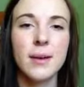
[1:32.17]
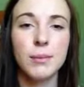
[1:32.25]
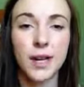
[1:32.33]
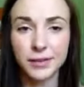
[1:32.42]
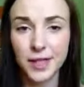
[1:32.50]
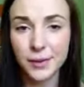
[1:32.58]

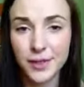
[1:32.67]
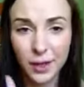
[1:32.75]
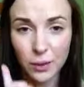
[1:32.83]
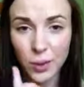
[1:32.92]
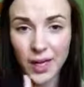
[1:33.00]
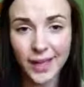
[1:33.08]
my flight was
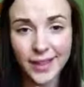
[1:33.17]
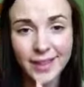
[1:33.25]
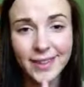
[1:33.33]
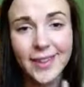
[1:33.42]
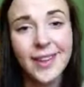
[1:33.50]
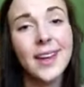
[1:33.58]
at
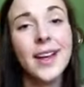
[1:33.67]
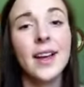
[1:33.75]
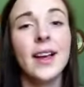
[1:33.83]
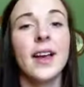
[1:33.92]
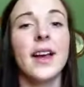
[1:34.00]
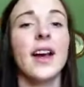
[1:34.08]
1
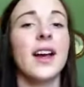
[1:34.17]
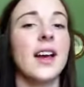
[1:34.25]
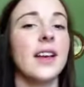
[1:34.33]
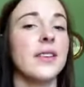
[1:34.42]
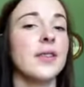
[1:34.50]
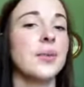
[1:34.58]

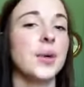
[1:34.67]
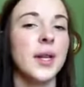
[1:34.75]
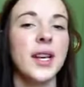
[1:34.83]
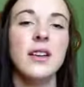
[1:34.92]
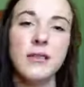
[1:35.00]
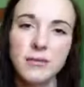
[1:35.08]
and we were
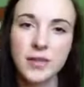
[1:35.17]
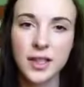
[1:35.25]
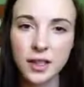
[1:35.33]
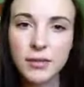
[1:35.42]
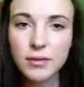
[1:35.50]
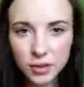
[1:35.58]
like, oh, you
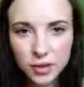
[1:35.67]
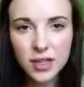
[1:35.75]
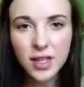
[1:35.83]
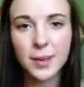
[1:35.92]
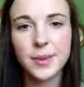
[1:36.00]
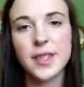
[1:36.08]
know, good
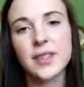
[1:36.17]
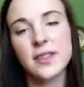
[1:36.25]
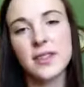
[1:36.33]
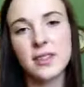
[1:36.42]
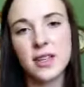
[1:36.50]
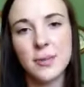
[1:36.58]
timing, gives
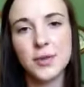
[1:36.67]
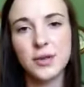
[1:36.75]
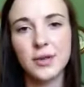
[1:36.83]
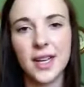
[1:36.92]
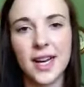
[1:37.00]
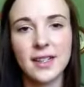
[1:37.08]
us time
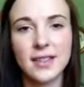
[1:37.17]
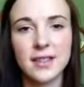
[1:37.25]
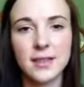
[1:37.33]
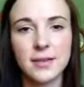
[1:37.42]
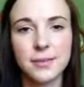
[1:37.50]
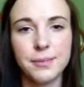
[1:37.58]
to
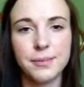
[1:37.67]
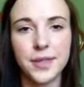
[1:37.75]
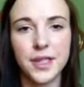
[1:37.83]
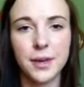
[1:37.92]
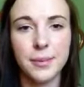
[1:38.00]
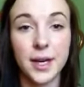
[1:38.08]
relax and,
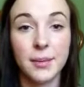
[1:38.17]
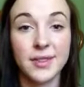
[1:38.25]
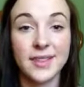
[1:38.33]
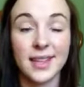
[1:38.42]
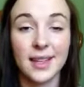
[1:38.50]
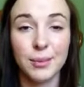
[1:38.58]
you know, be able to
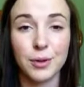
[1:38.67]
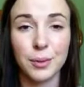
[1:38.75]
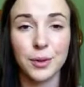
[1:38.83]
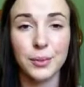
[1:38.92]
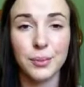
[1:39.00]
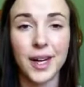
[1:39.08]
say like
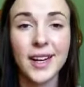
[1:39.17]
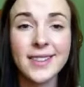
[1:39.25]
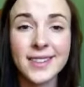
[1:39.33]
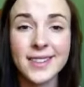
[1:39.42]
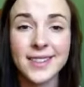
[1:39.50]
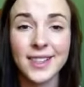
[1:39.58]
proper goodbyes
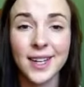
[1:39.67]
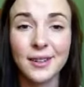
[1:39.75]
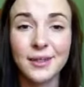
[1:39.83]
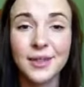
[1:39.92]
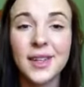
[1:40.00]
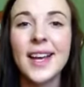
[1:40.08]
and
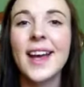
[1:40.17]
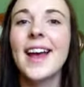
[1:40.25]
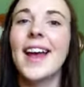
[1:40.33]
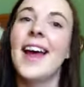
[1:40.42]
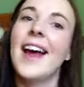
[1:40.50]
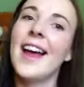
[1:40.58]
stuff.
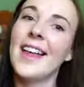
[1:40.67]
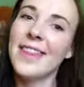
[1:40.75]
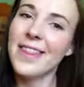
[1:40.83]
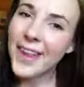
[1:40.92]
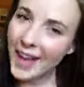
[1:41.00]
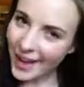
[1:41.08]

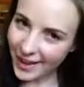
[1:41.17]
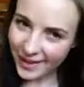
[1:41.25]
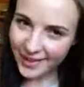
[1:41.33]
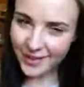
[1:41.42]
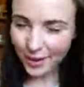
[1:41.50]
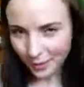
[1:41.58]
And
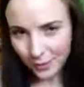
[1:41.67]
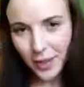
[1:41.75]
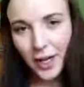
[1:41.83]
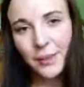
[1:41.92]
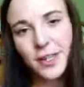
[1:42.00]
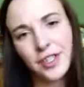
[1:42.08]
then, so
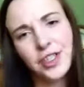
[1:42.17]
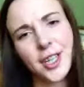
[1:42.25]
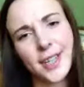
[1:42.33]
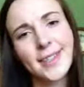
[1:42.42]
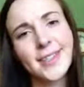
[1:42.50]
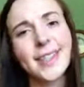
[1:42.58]
I went and
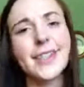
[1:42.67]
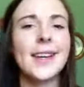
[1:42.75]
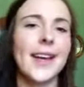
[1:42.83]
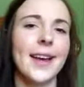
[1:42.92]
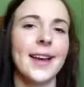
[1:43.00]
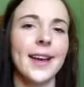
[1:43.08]
checked in
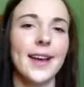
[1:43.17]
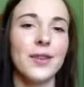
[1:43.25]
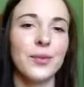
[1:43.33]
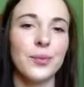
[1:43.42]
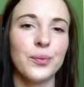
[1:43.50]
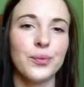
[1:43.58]

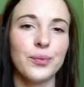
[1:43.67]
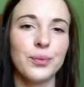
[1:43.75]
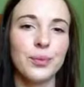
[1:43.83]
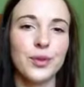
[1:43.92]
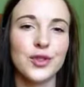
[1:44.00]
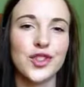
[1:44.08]
and
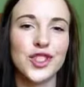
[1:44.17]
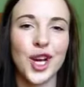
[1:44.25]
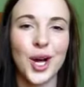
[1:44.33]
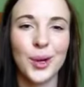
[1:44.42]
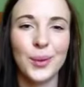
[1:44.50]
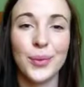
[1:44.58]
was
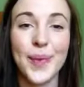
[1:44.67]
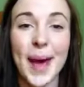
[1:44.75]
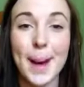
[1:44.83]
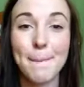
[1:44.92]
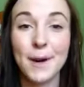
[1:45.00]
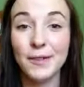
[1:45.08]
told
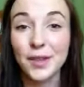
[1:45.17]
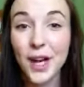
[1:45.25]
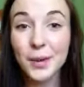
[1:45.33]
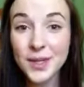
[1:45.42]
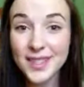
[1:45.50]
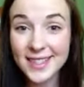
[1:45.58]
that my
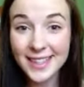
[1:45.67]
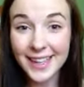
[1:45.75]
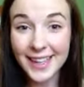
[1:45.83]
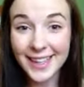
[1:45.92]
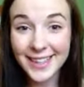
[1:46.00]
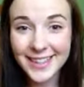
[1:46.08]
flight was
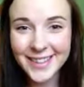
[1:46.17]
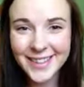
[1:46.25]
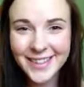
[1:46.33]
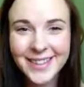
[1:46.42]
delayed.